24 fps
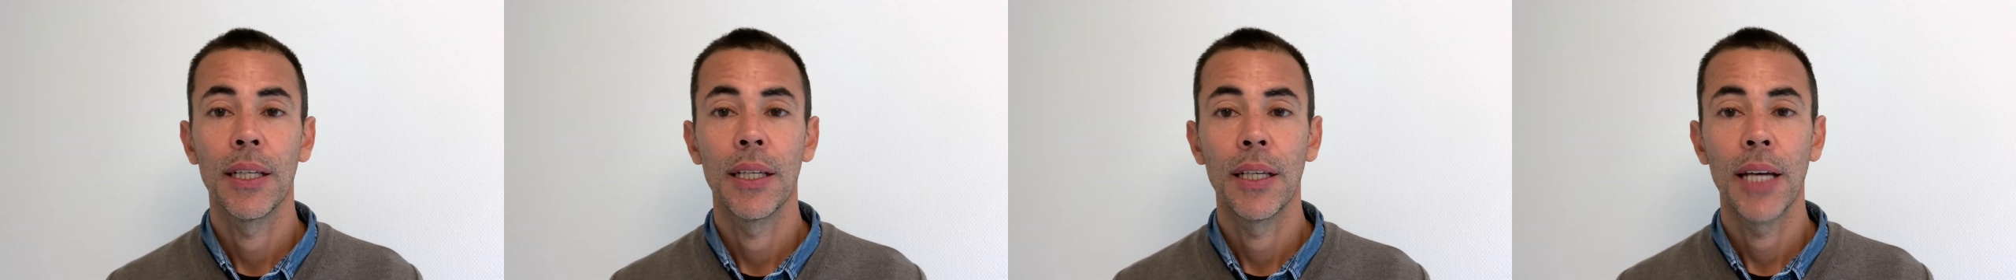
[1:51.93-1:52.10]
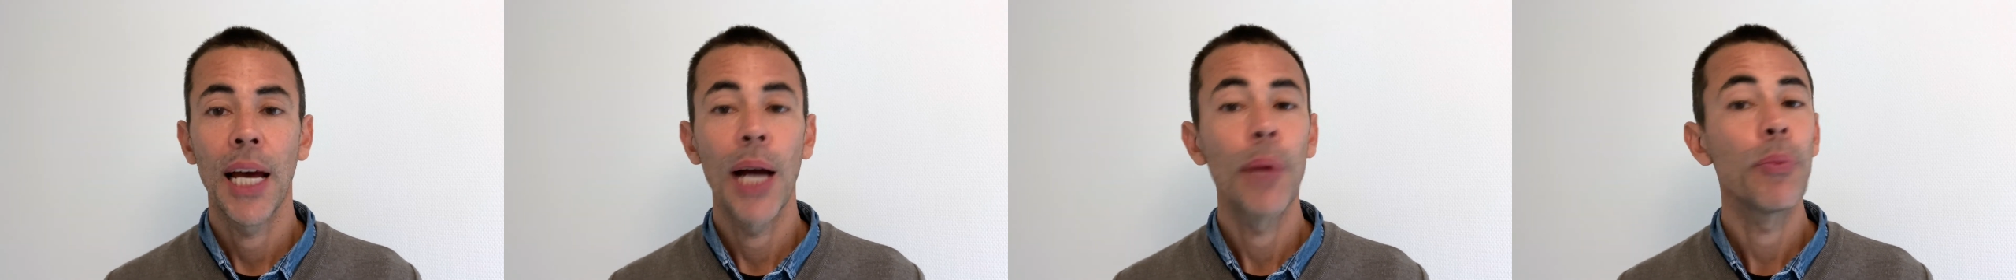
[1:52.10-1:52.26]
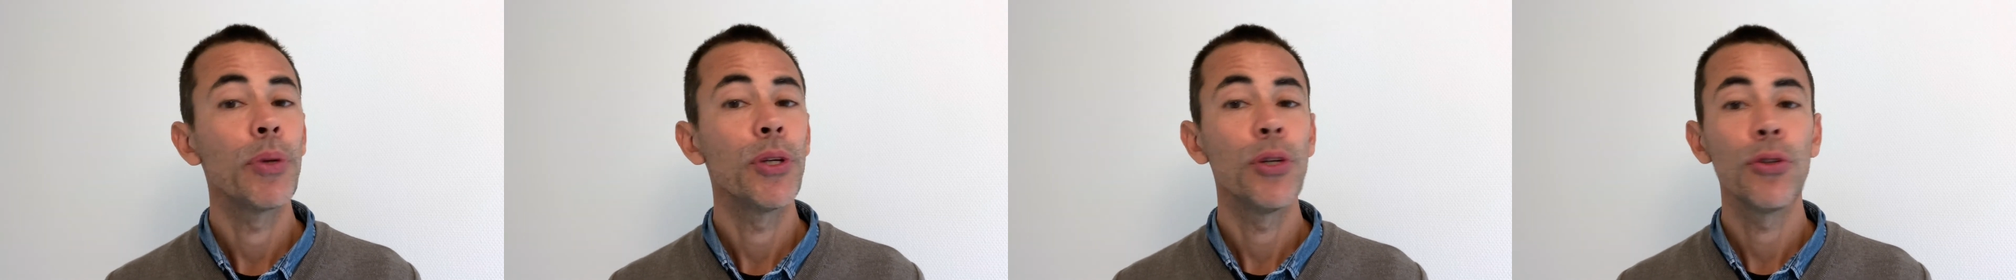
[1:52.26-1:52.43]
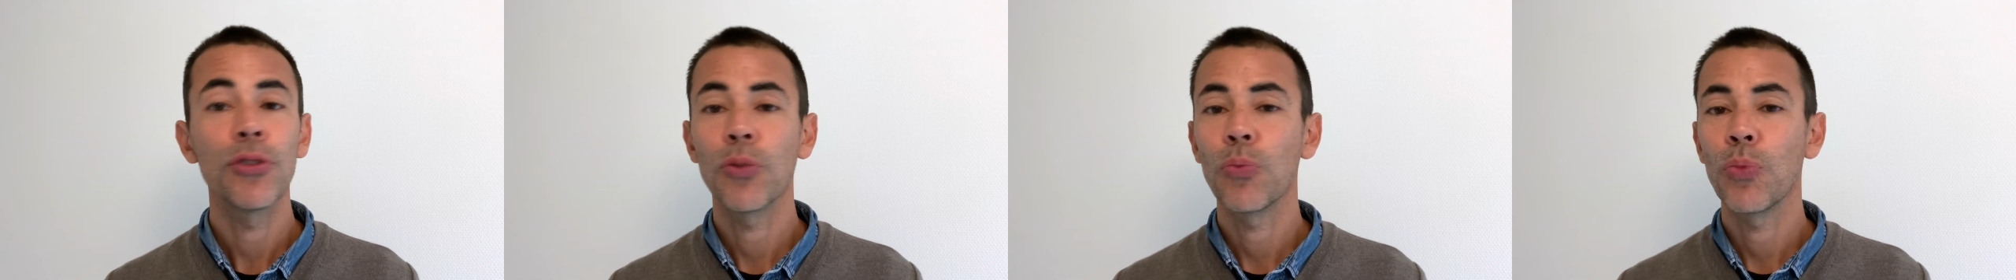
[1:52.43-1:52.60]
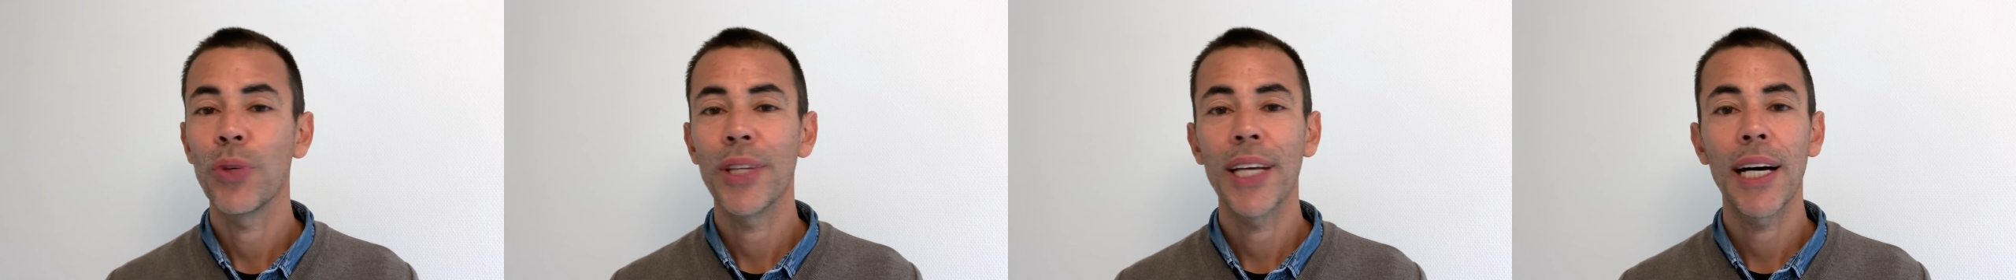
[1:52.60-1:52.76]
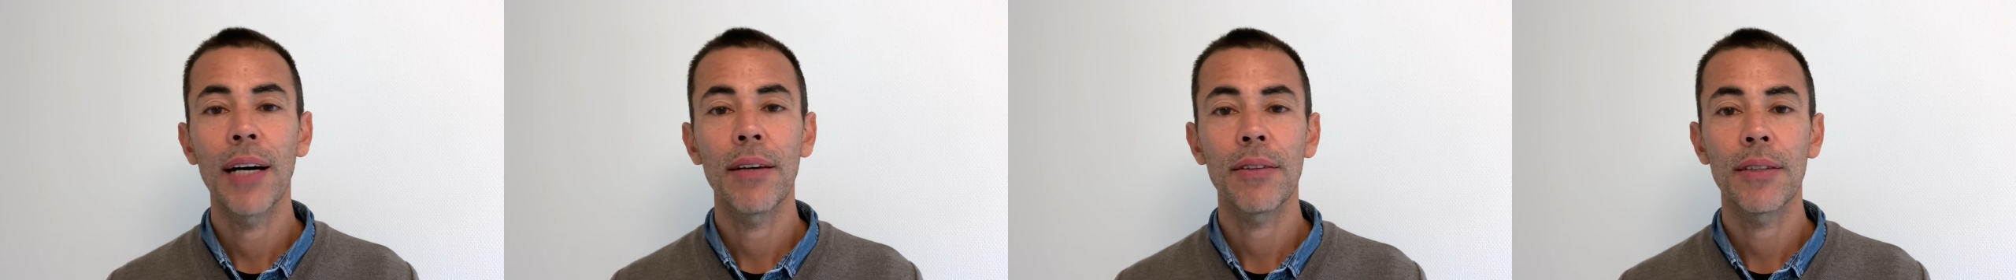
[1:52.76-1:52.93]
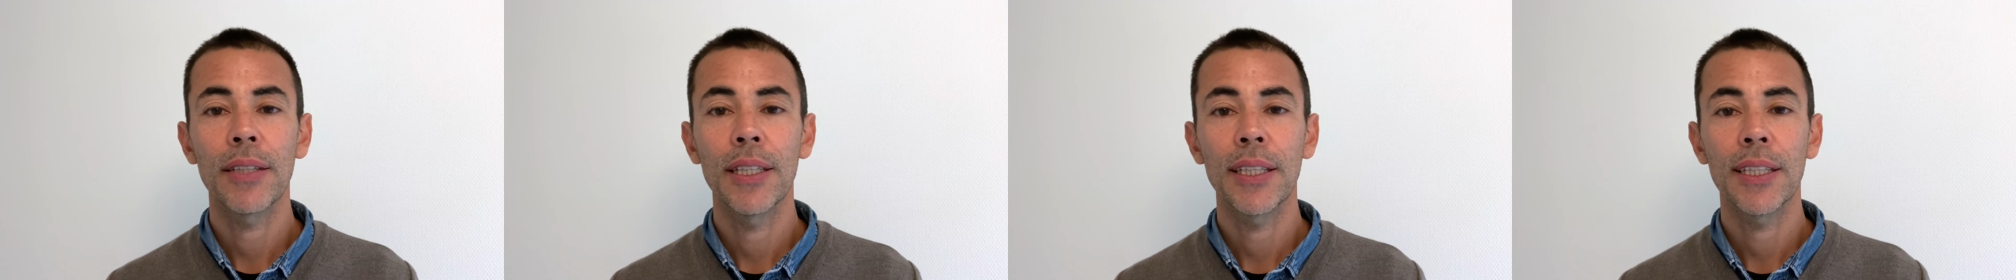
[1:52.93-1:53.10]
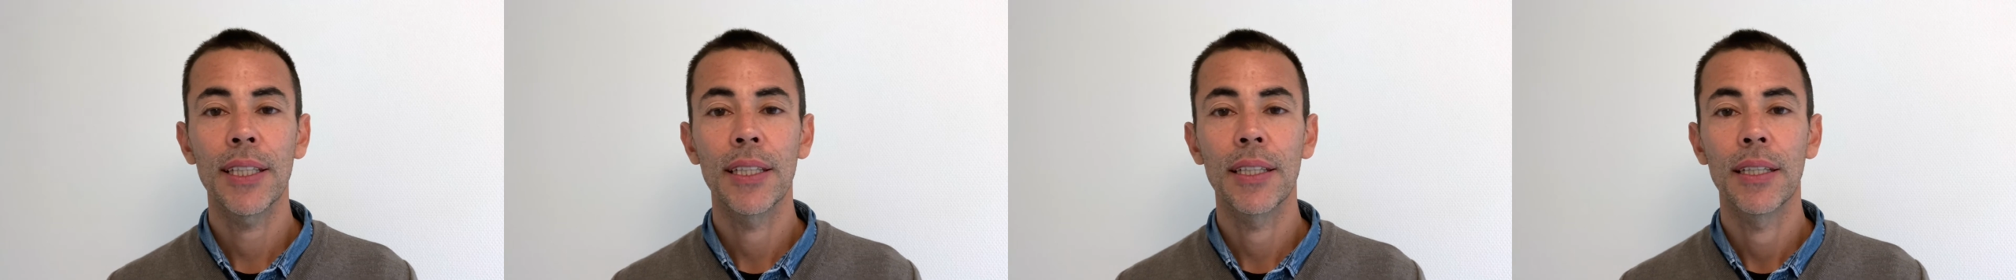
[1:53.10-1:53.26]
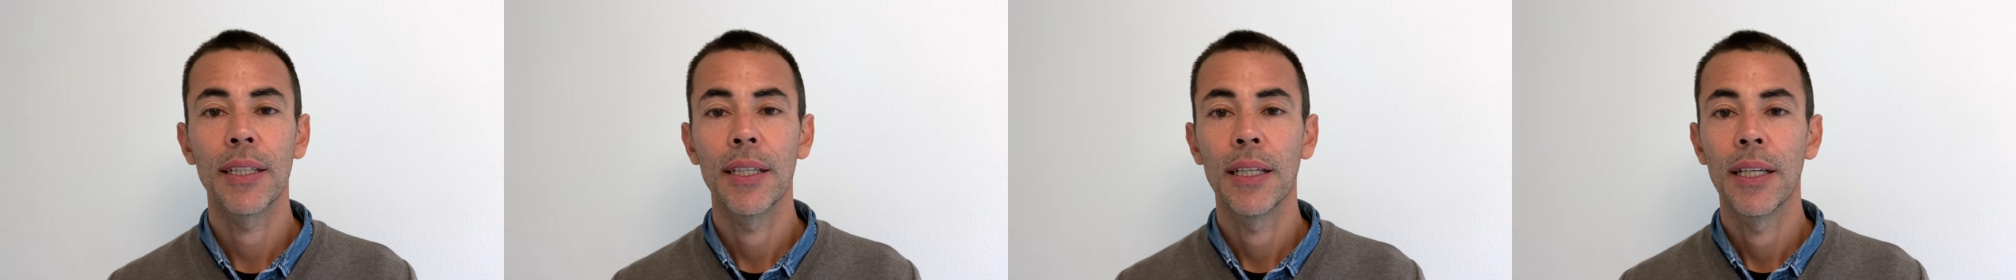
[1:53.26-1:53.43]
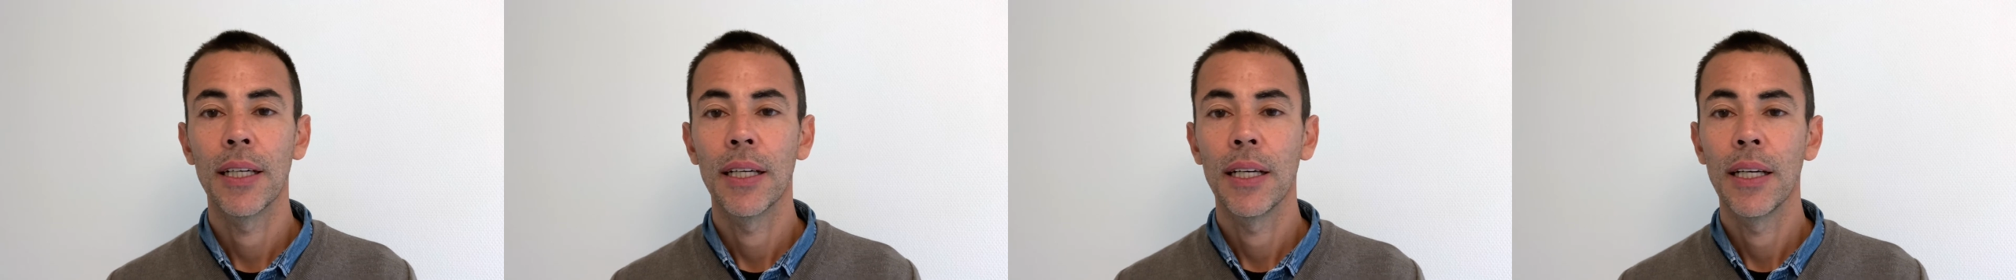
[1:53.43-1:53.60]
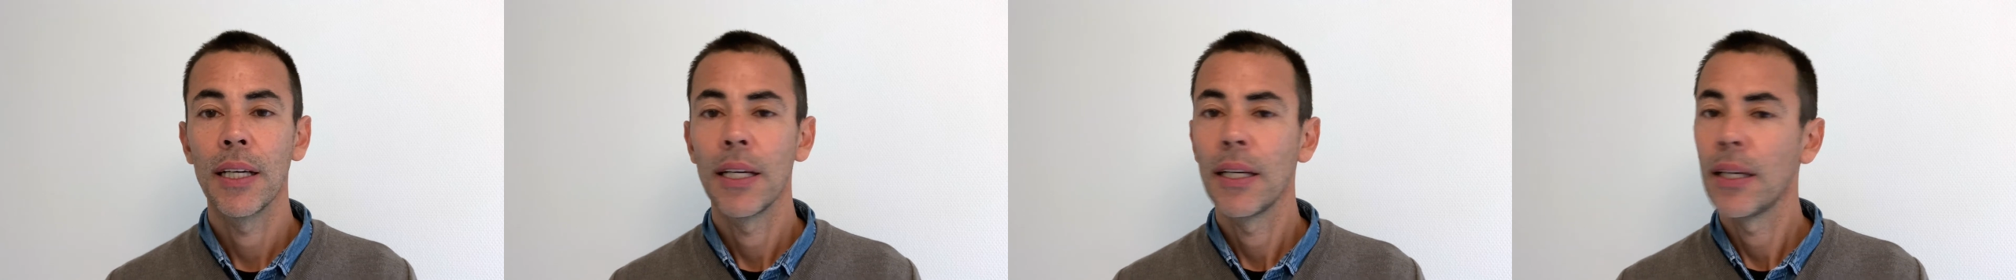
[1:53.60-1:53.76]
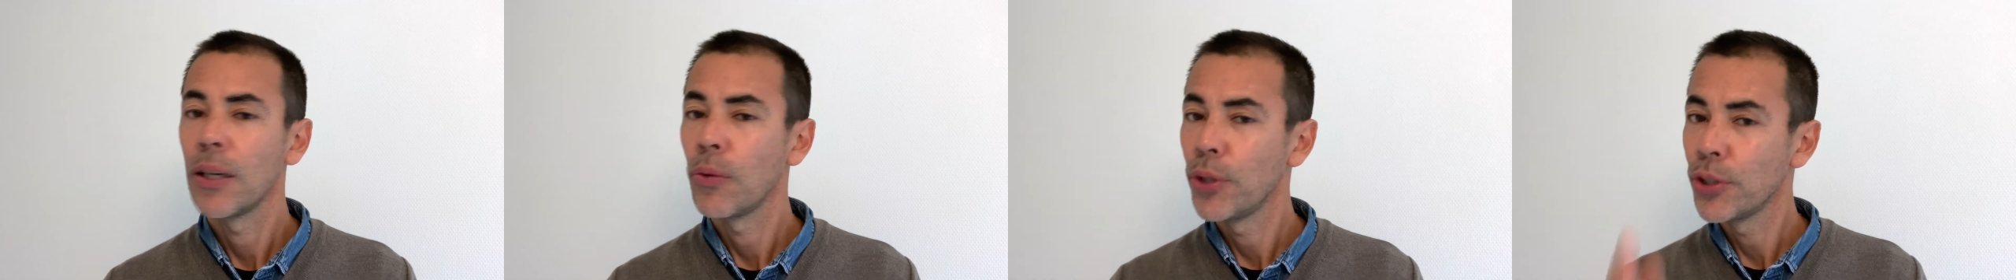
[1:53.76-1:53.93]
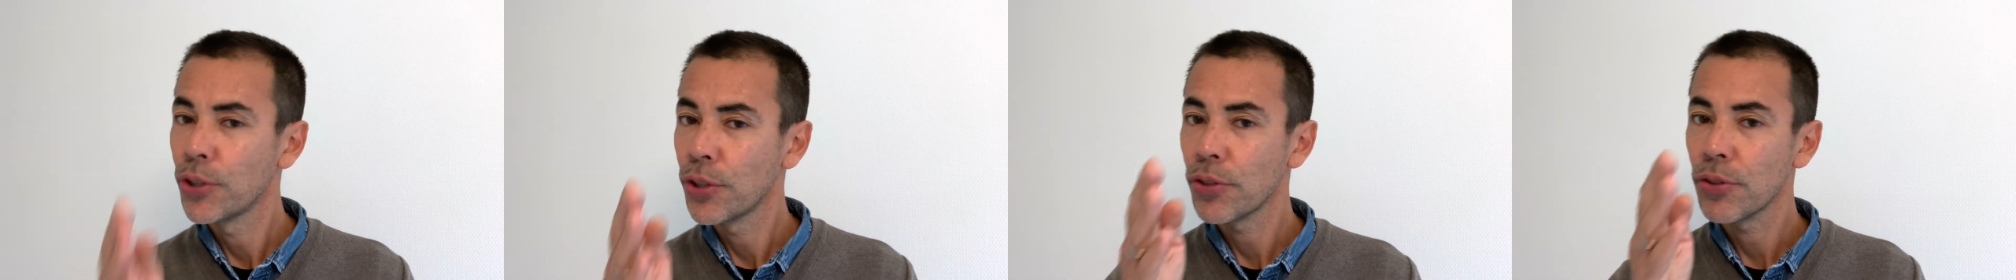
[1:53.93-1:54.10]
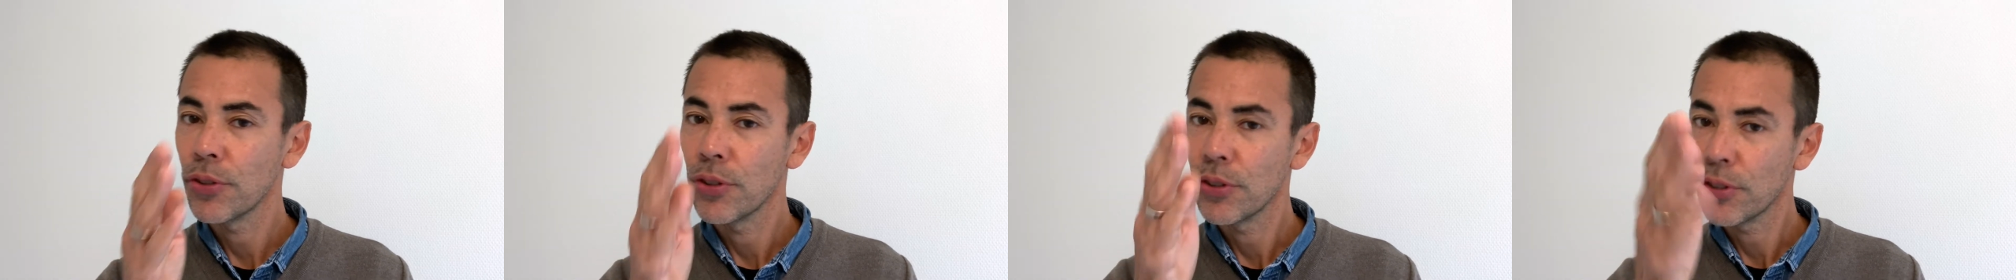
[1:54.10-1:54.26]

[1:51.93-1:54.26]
And we use them without thinking. We just